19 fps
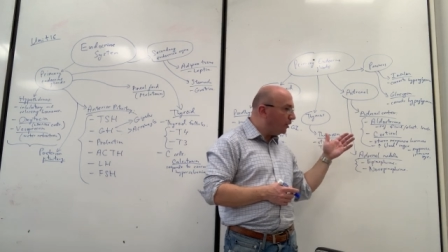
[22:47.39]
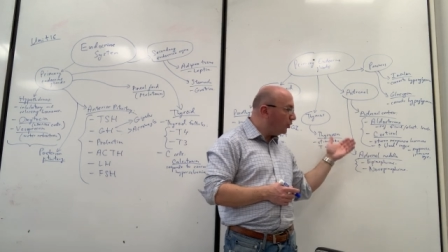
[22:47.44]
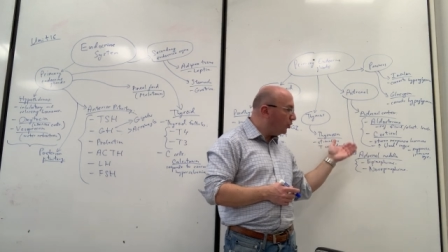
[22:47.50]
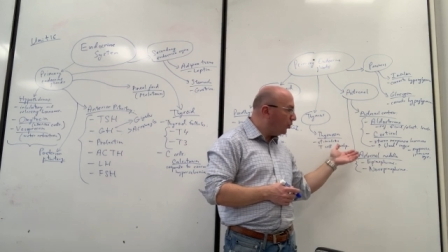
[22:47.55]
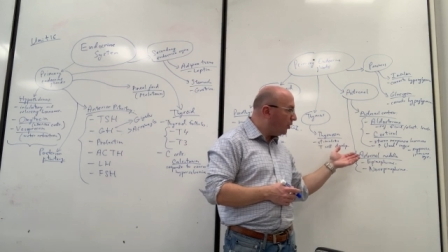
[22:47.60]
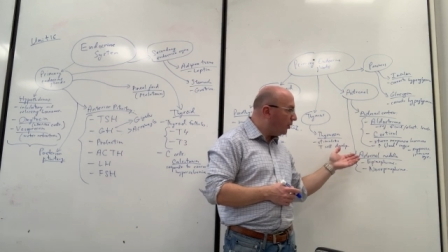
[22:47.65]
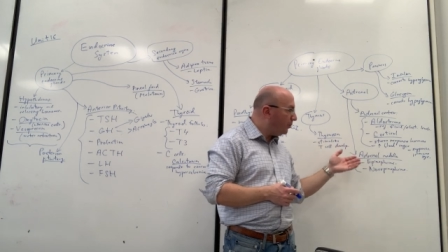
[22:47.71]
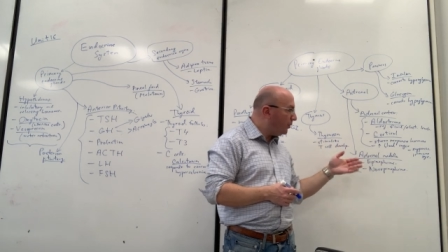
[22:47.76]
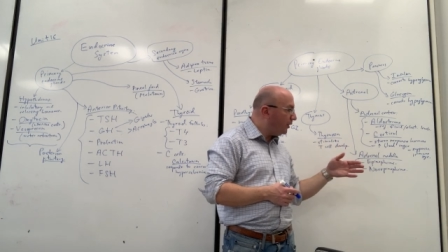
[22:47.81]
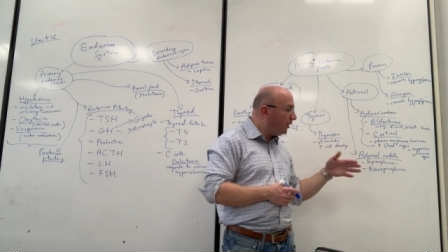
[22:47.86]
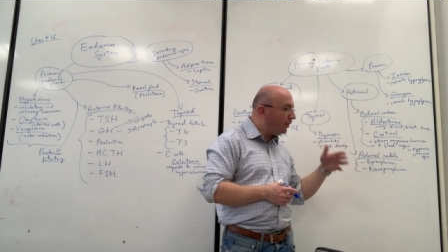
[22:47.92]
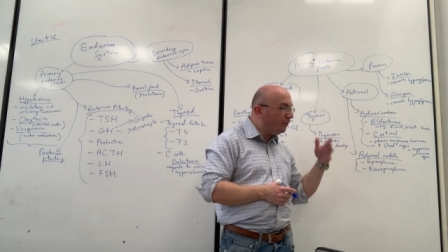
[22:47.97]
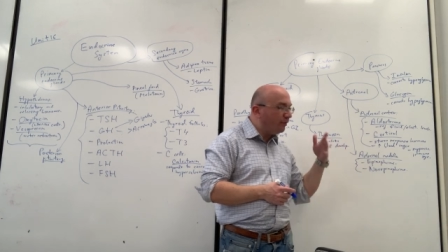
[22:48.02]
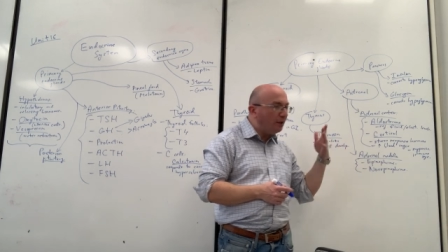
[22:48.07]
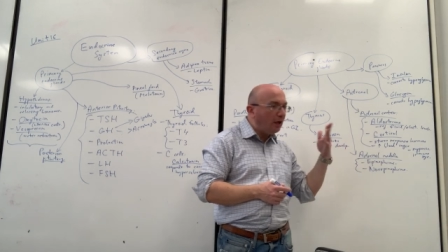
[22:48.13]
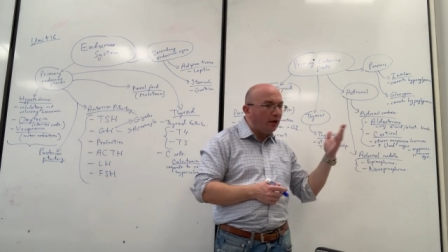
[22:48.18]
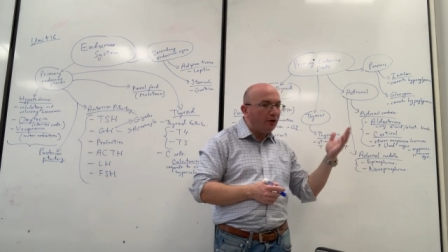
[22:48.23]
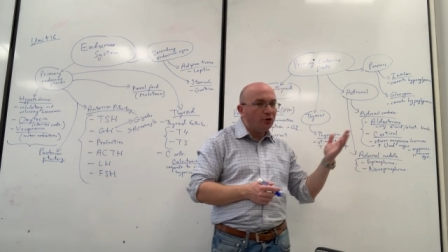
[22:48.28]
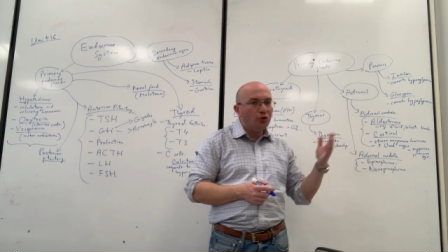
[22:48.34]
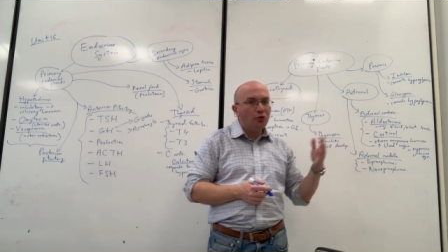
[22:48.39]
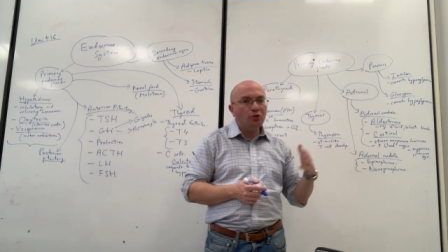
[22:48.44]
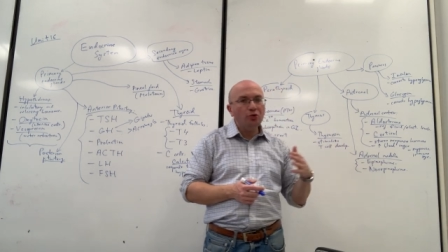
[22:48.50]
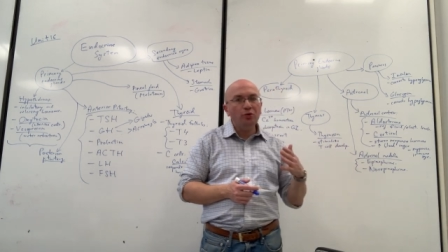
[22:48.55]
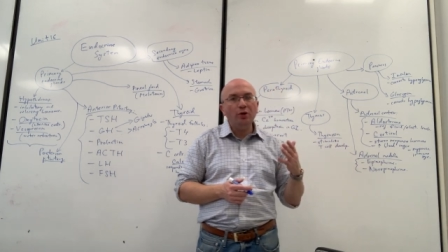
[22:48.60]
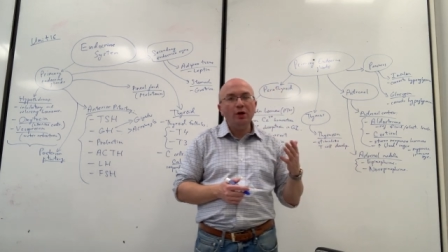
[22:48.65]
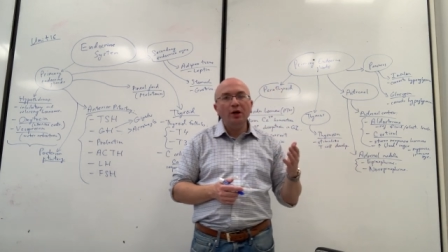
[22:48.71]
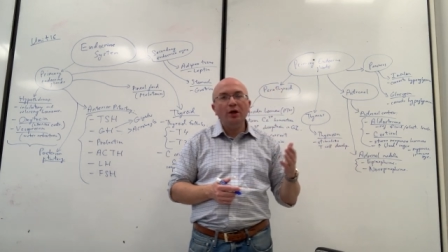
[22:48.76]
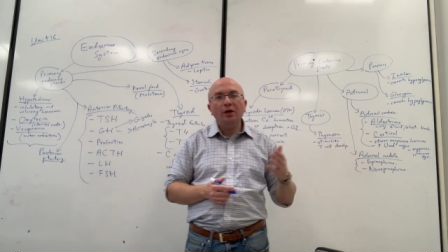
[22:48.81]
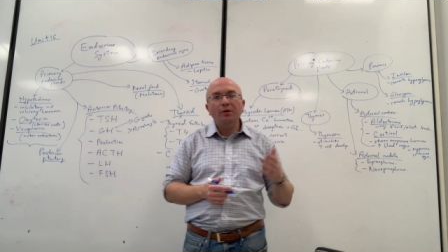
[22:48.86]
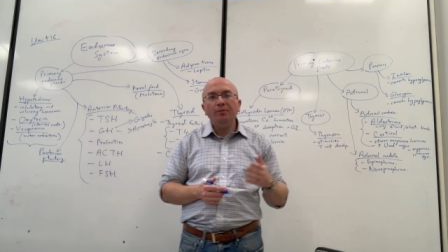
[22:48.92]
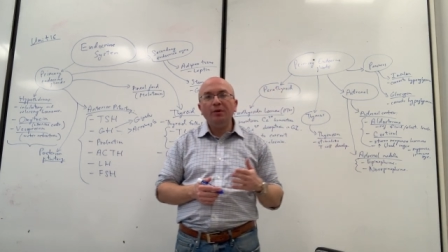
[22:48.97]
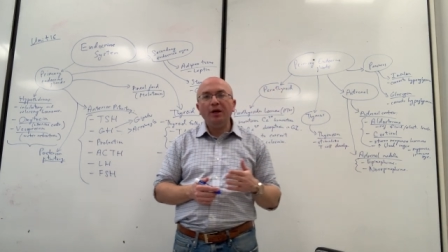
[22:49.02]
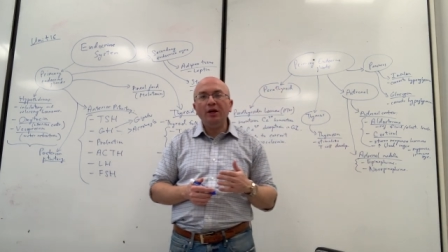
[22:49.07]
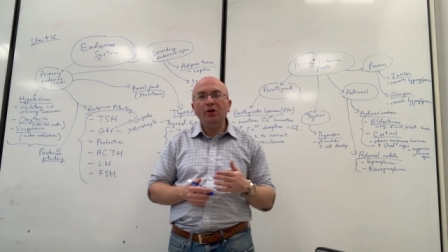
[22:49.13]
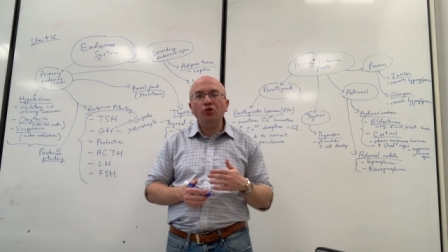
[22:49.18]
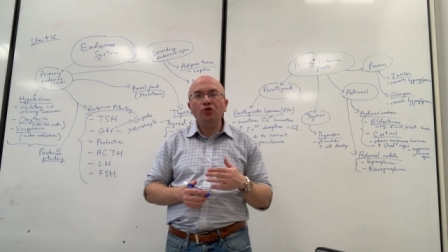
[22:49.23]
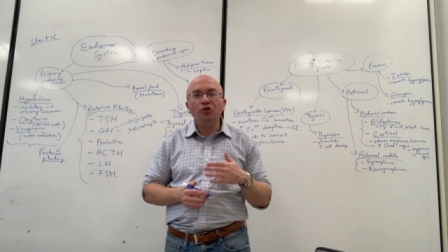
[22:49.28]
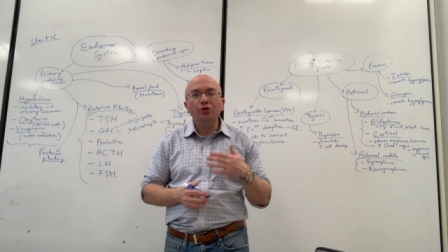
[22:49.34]
and norepinephrine are two
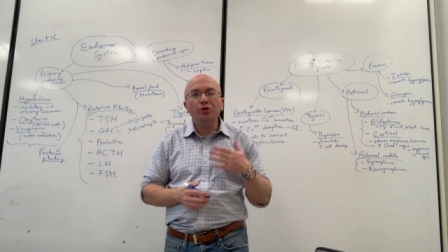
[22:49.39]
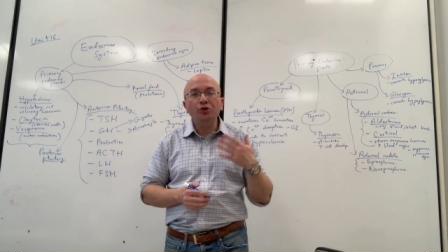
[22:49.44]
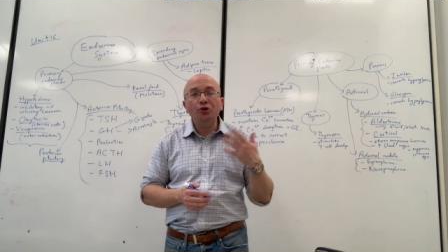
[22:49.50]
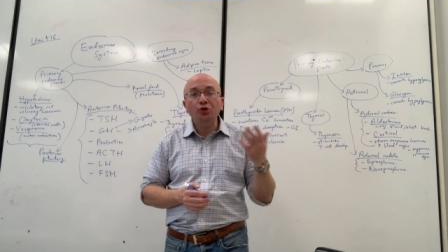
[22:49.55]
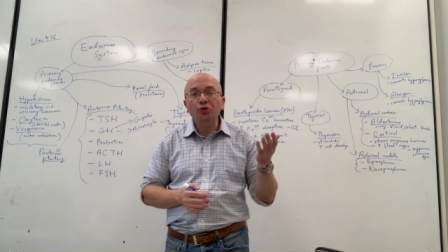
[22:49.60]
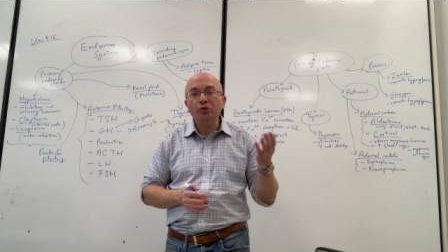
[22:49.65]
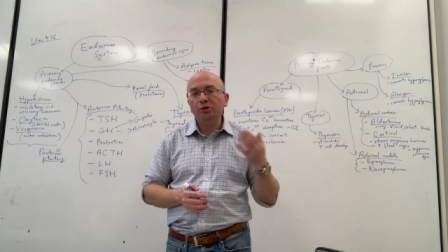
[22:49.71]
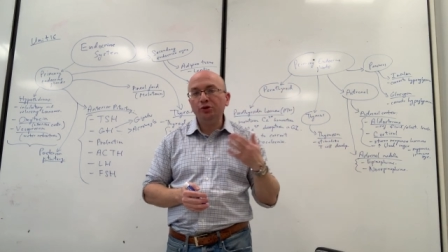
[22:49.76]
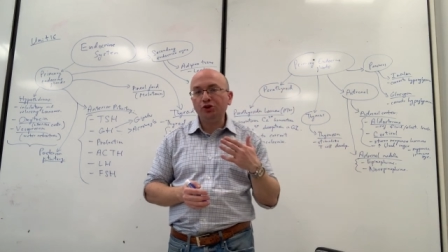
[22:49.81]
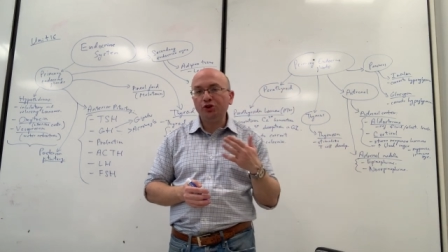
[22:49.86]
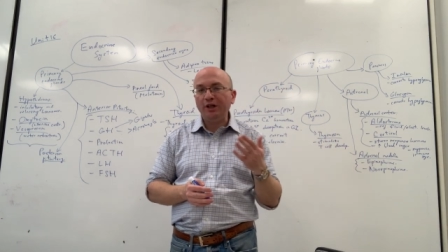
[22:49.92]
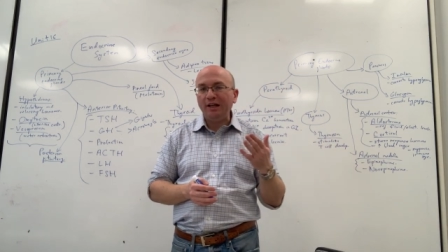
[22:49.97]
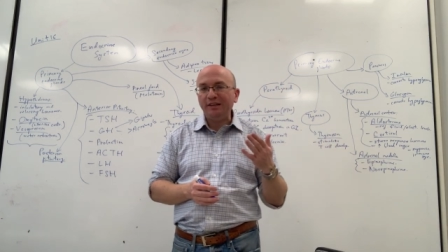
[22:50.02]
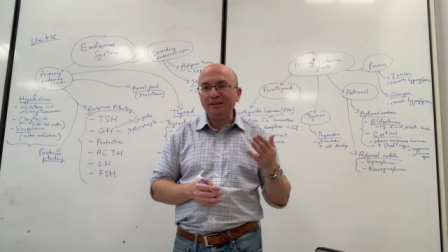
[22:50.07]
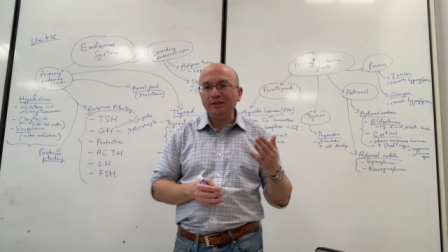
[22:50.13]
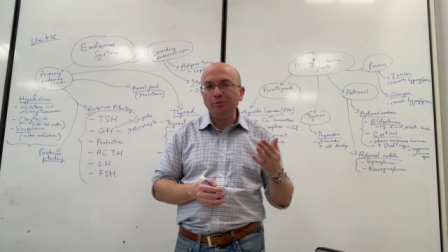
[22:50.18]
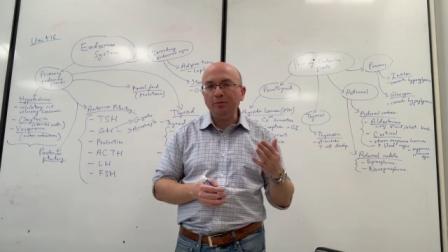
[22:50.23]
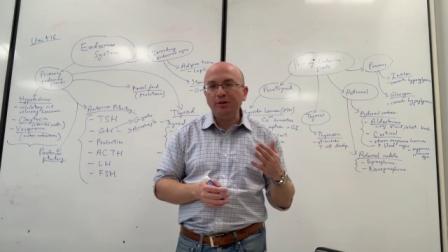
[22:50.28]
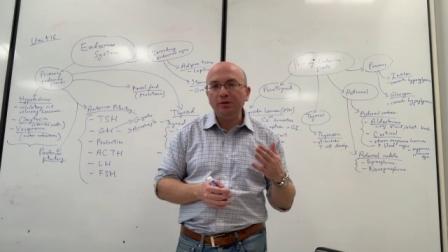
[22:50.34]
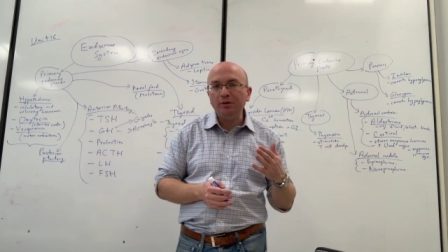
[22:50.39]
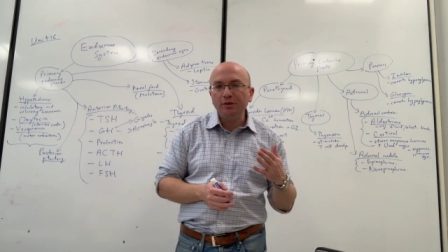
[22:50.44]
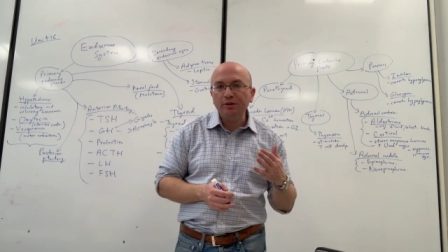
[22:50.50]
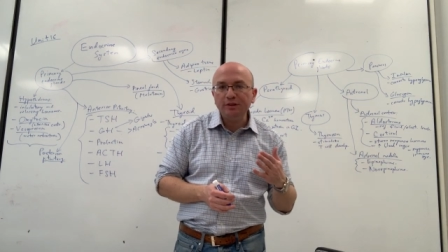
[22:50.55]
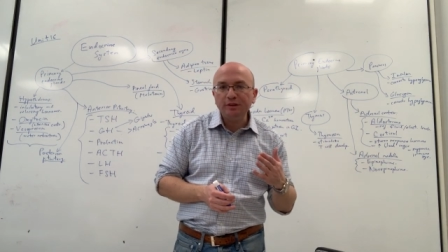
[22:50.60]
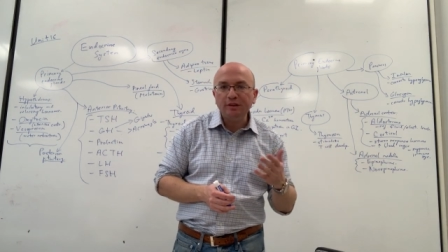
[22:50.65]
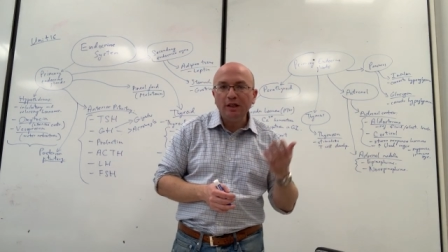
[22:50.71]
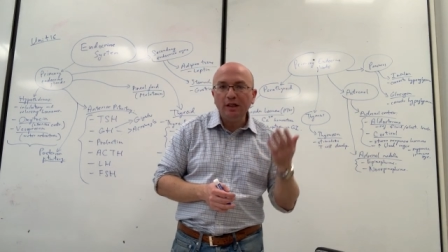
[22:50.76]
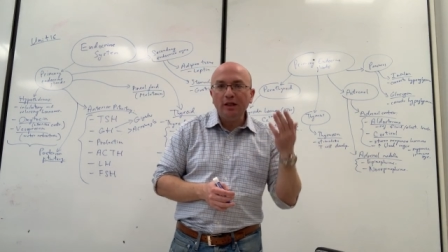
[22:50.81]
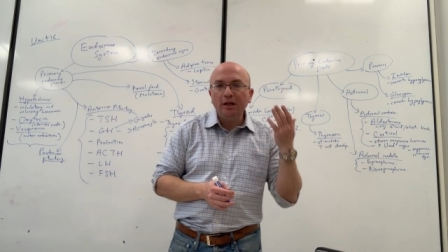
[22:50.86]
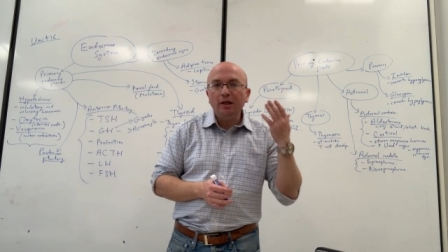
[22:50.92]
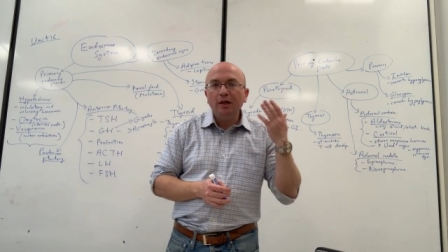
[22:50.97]
major neurotransmitters